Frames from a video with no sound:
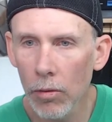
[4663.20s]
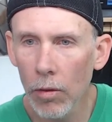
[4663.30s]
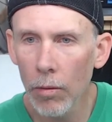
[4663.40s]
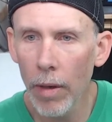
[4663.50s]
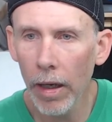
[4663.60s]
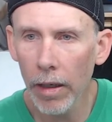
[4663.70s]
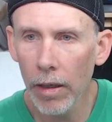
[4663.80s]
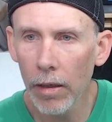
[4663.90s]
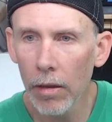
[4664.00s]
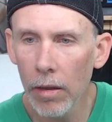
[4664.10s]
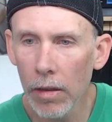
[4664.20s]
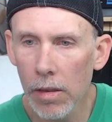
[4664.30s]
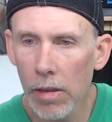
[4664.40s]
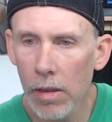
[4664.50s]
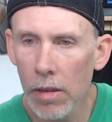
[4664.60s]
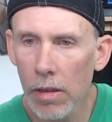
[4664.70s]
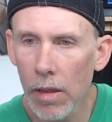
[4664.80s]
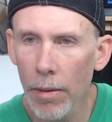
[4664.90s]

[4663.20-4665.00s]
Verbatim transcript: scroll back here and see. Does